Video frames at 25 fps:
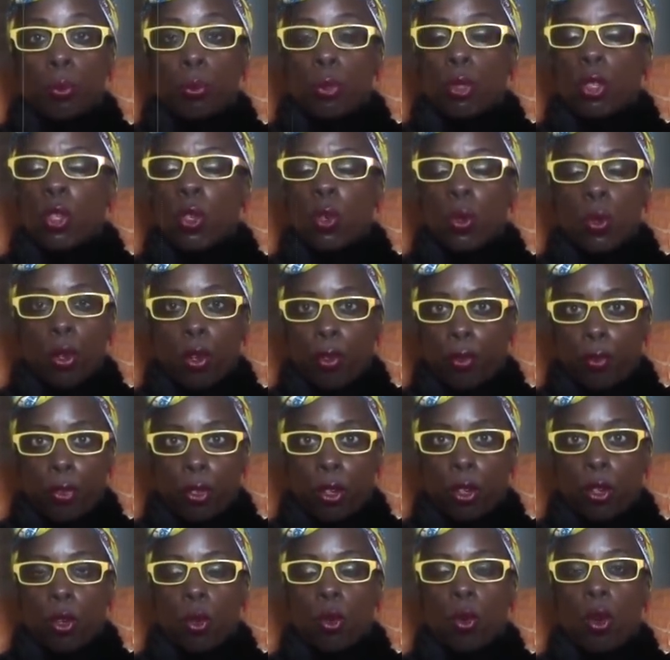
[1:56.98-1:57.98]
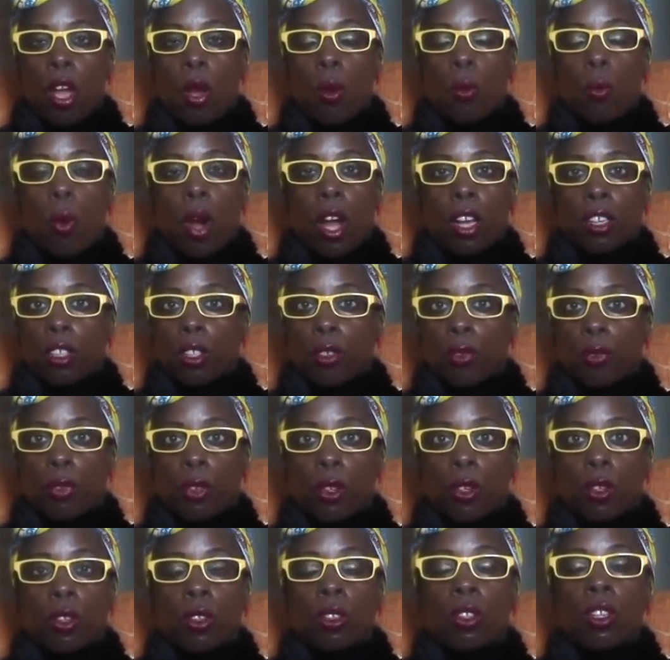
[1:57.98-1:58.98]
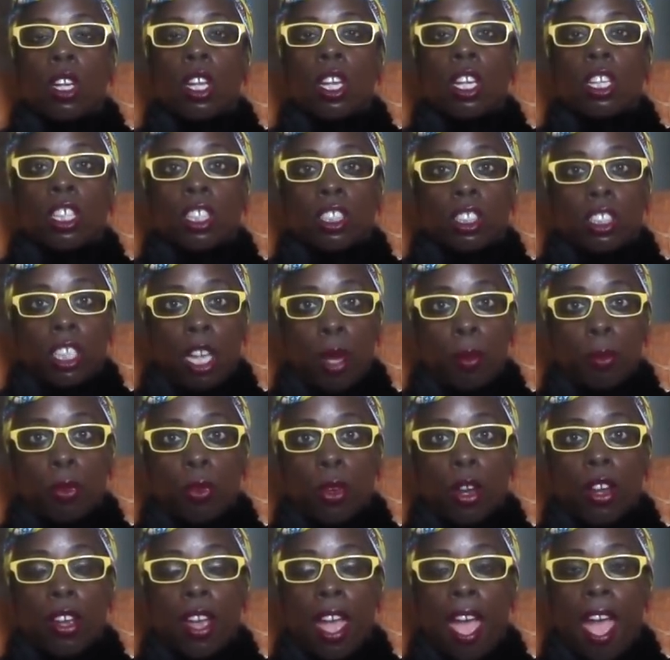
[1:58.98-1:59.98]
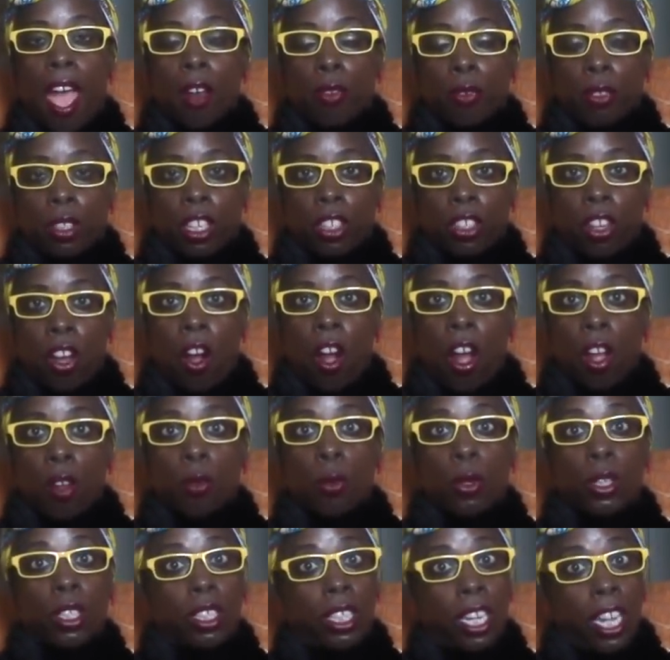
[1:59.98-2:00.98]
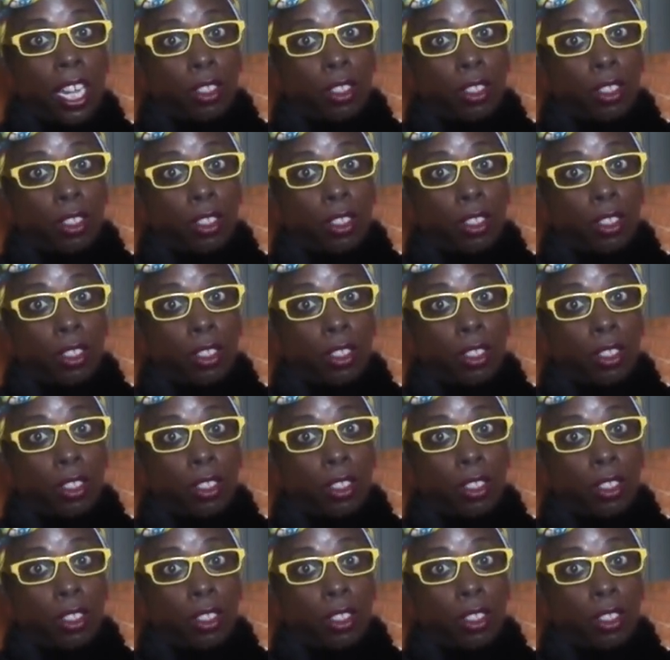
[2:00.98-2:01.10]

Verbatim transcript: beautiful, wonderful contemporary African art with an